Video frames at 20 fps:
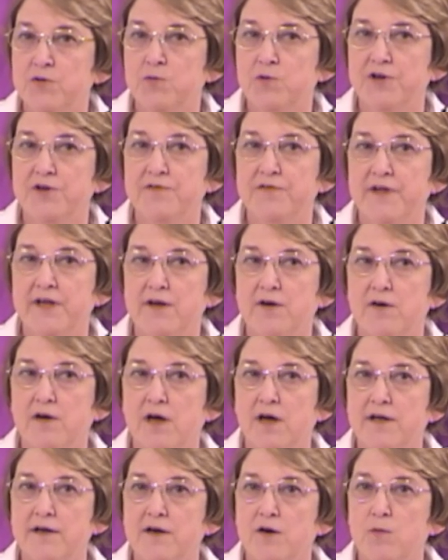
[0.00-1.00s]
where they are
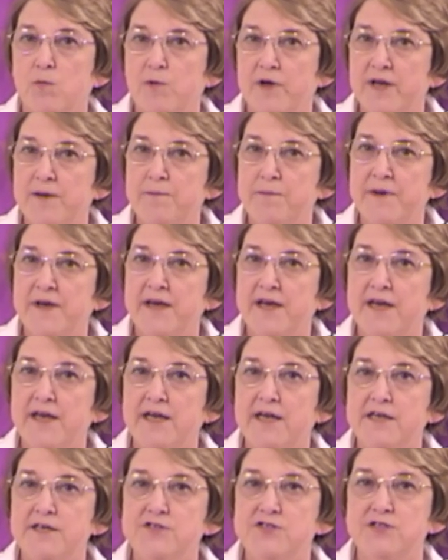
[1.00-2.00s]
on our web
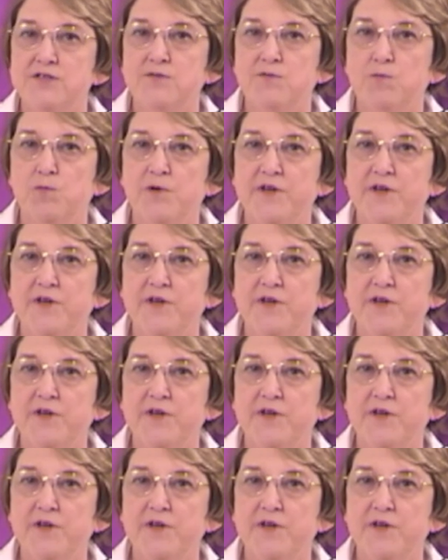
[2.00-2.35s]
page and